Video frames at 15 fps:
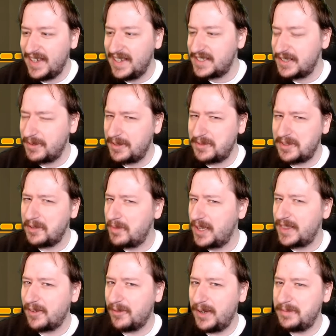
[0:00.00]
Sometimes it can
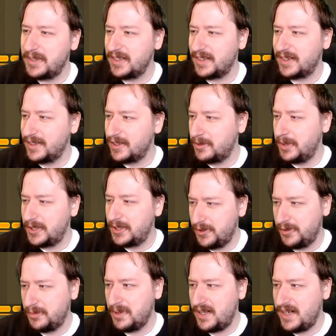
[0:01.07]
make the weapons look a little bit
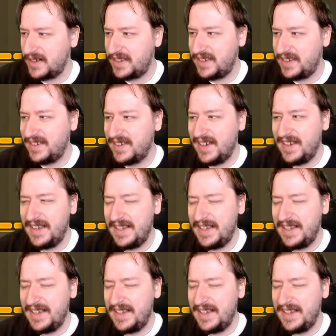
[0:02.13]
too blocky,